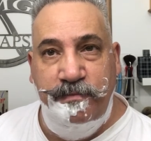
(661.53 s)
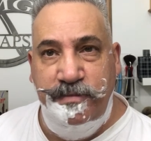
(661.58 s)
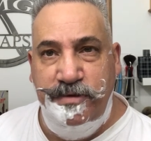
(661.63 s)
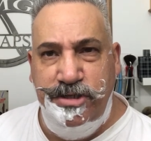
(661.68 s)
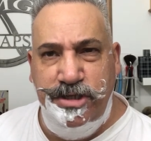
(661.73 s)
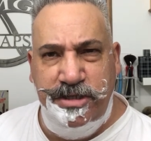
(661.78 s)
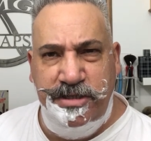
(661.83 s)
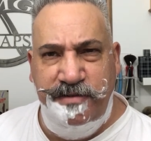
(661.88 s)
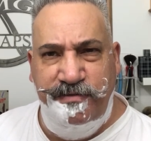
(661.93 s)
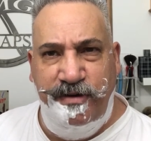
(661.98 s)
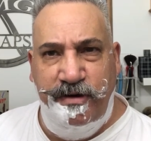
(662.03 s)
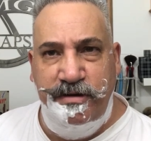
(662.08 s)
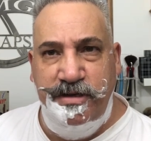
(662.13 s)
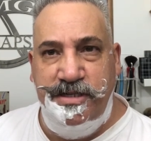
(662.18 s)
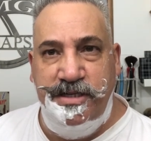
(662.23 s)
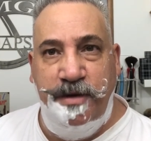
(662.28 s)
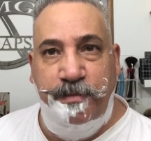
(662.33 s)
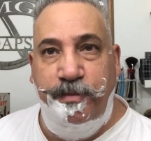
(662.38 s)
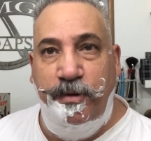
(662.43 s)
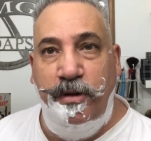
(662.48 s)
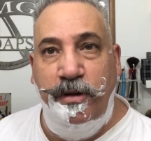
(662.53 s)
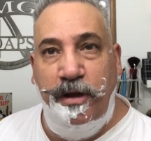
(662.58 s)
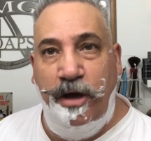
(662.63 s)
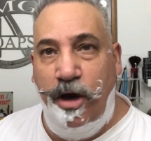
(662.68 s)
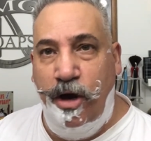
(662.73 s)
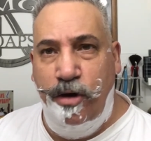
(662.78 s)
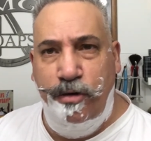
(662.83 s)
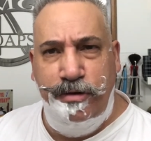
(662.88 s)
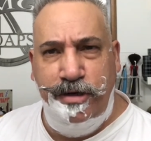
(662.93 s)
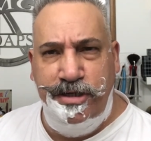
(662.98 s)
Just a very simple, a
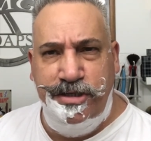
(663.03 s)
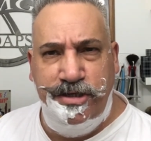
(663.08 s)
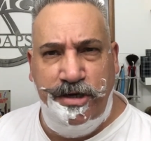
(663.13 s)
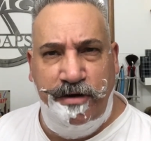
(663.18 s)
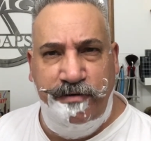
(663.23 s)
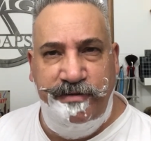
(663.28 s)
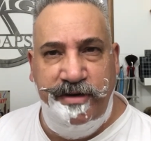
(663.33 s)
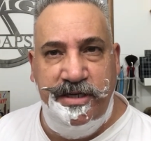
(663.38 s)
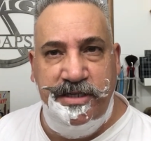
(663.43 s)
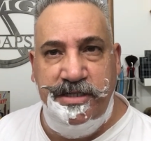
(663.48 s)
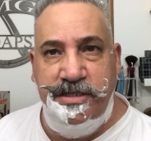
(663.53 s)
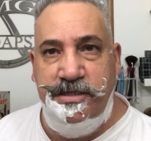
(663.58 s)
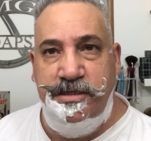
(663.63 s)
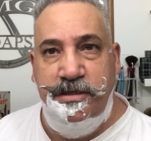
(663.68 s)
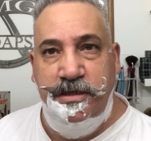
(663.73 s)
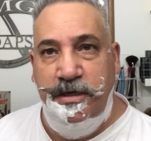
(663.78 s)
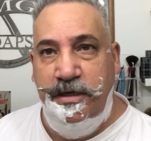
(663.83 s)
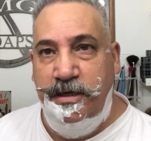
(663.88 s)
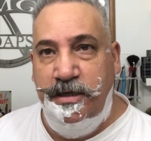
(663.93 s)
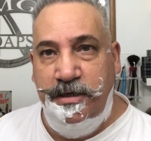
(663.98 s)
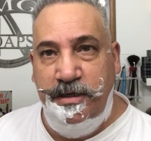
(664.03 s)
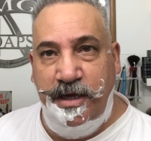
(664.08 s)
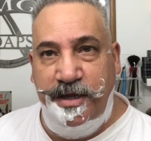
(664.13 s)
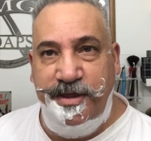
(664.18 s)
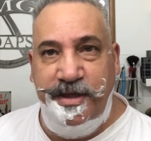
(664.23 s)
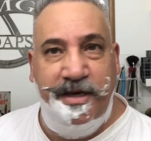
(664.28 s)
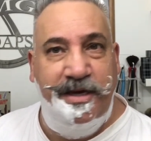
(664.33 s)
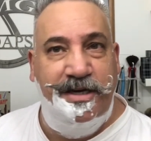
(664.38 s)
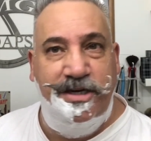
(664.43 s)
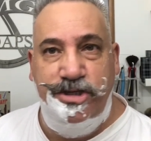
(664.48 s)
honing service,
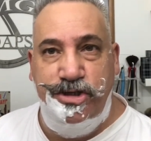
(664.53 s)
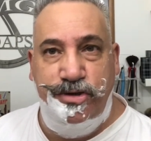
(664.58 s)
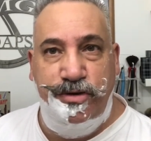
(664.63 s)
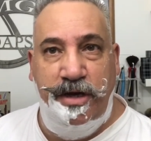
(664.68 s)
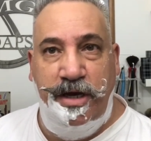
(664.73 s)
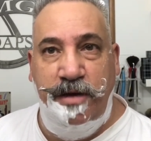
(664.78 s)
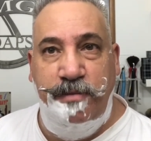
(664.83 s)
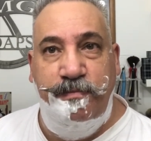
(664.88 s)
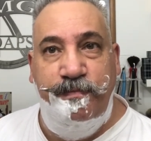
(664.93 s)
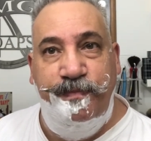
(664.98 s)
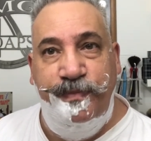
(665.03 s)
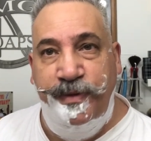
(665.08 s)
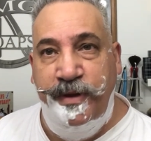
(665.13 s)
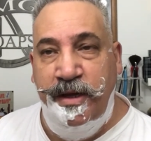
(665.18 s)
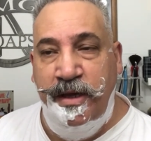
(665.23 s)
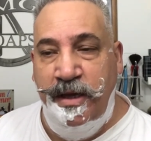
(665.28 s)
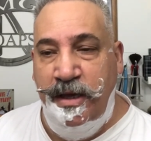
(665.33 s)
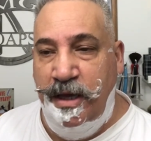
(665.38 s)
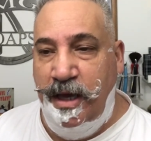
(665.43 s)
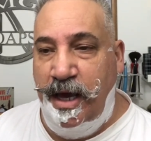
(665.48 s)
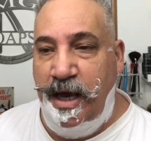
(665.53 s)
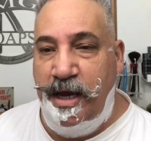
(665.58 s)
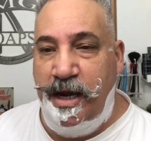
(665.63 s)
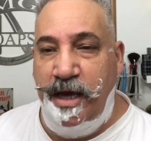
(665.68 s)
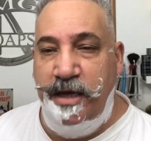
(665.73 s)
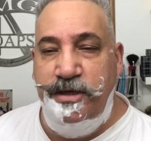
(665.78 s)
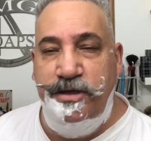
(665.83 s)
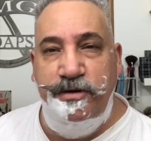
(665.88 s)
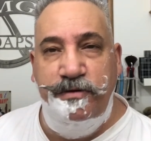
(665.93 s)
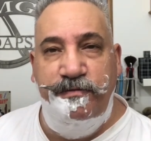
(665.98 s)
nothing extreme. And
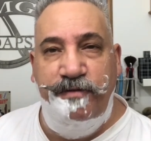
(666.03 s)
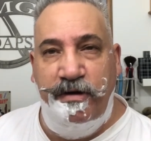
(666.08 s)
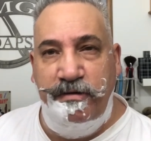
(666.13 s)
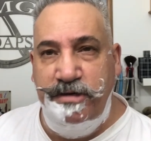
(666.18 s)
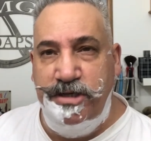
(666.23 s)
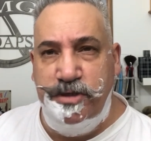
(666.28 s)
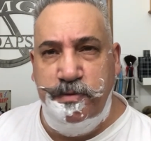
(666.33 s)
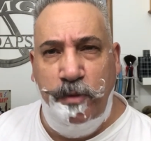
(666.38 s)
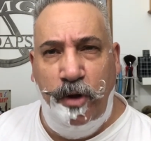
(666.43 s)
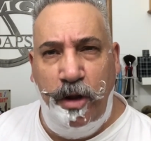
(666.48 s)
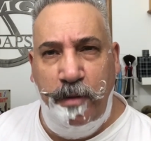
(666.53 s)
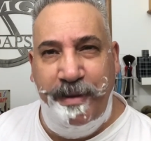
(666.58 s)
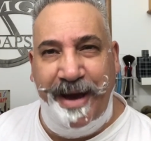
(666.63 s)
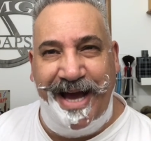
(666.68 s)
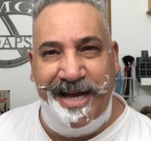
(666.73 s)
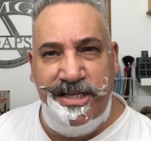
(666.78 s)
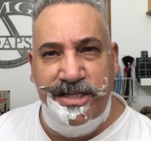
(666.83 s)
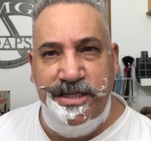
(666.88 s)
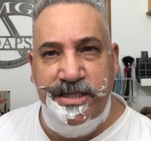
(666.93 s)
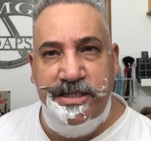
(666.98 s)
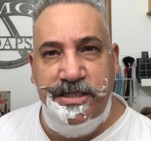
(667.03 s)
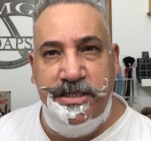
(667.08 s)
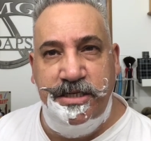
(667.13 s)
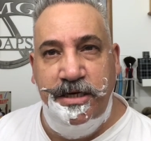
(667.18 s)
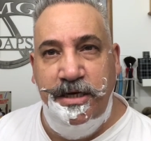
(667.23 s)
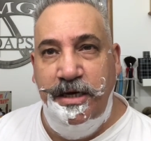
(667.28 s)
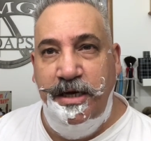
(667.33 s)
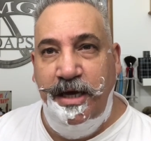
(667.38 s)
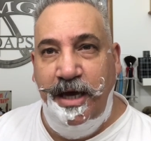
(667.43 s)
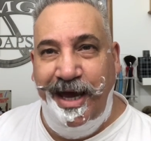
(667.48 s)
I do very small batches,
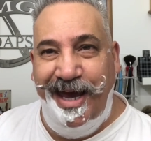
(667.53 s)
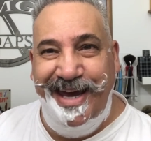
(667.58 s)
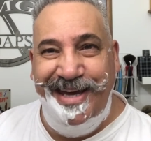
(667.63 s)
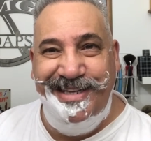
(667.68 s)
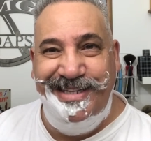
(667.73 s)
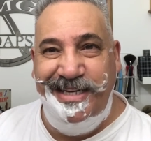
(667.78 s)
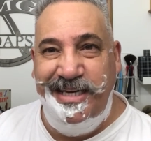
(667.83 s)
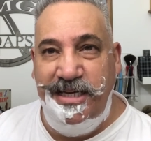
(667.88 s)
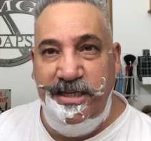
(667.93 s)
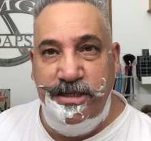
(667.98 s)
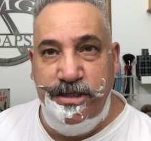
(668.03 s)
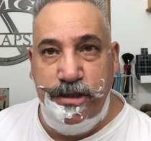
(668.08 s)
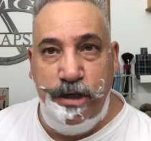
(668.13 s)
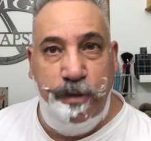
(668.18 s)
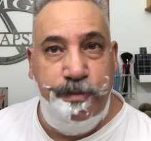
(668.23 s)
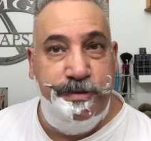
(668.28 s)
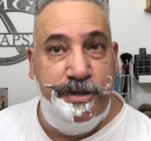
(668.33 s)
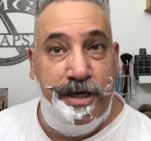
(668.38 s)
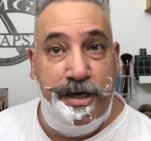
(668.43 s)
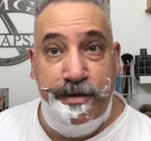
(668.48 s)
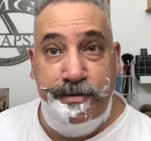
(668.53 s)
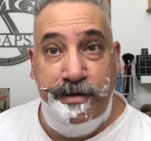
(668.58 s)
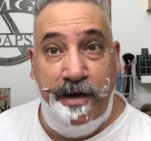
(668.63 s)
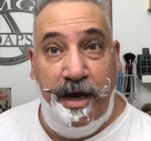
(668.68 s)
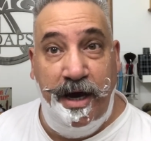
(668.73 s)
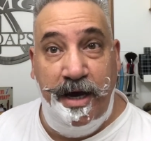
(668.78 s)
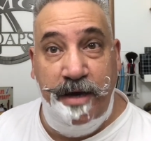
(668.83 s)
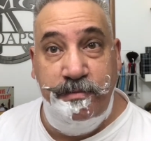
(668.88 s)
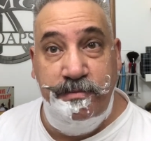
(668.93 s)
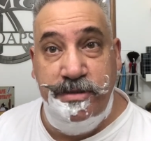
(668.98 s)
18 soaps at a
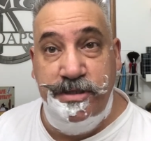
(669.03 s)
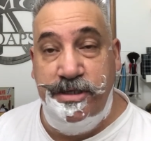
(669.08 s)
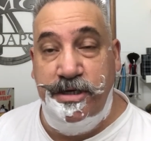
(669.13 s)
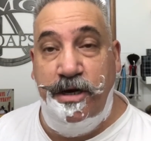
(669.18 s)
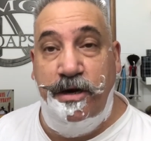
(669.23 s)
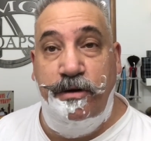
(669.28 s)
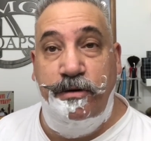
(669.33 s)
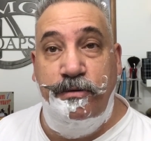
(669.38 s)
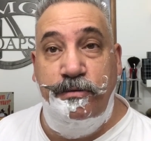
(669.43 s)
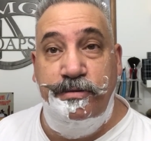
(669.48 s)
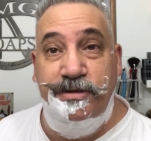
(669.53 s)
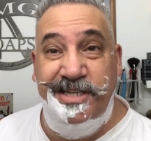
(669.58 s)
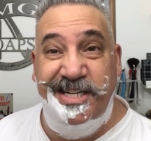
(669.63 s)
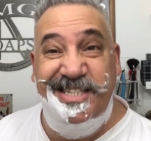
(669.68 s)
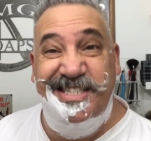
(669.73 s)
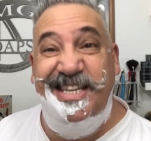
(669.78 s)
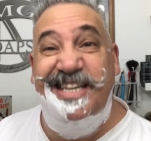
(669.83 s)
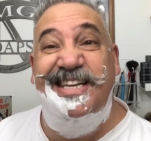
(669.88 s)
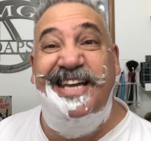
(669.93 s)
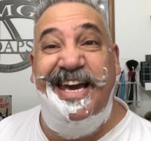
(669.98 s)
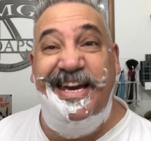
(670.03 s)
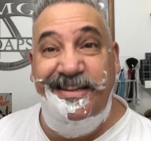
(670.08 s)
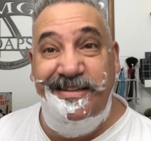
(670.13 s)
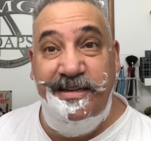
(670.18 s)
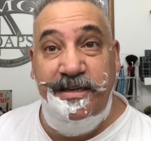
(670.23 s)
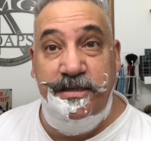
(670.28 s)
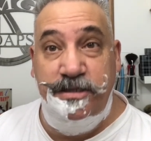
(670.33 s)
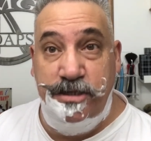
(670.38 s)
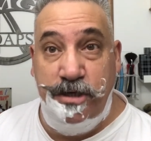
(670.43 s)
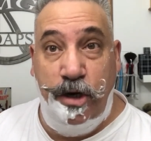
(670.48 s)
time, so 16 to
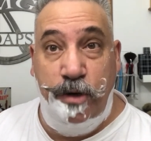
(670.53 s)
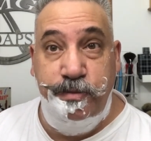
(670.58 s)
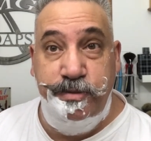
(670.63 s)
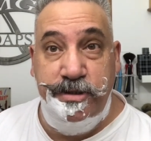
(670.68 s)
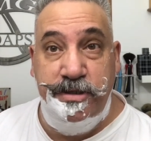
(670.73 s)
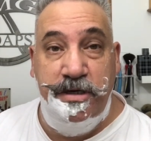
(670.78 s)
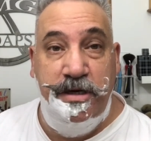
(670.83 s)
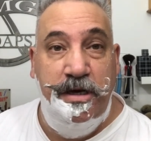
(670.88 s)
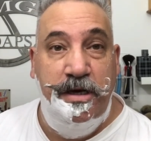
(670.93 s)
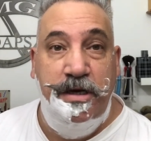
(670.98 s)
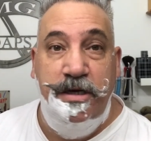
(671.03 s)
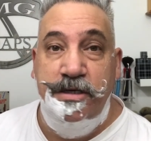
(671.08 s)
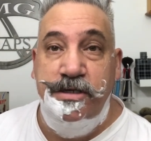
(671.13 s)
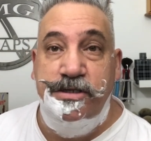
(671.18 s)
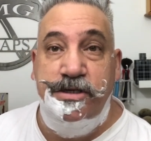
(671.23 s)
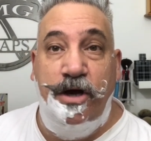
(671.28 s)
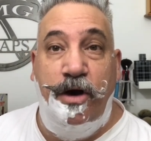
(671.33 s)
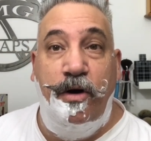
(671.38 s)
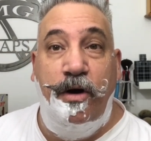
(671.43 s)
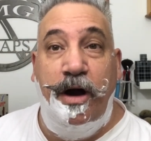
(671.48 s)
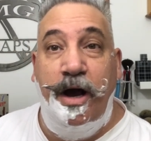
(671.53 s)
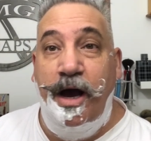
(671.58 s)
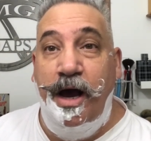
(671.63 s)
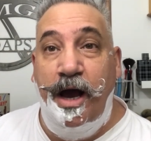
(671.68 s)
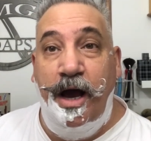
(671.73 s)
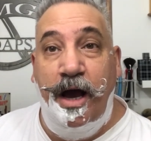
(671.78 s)
18 soaps. So